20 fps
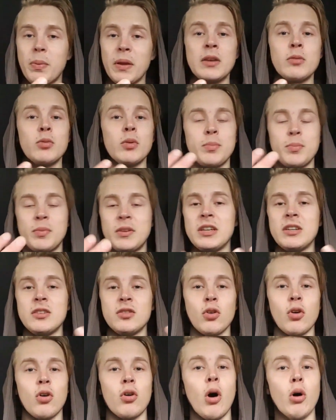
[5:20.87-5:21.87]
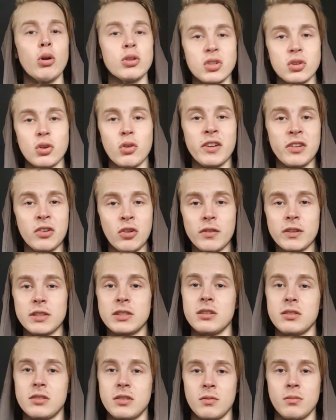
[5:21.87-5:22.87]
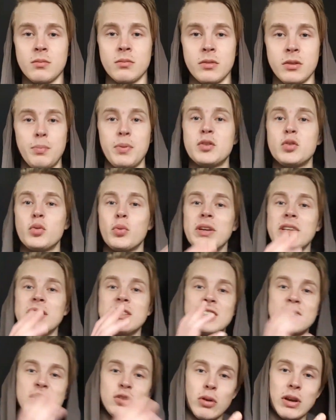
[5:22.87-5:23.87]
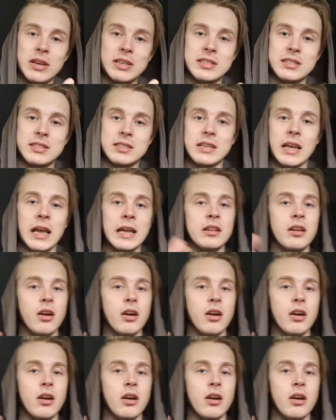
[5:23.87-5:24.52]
in within your autonomic nervous system between stress and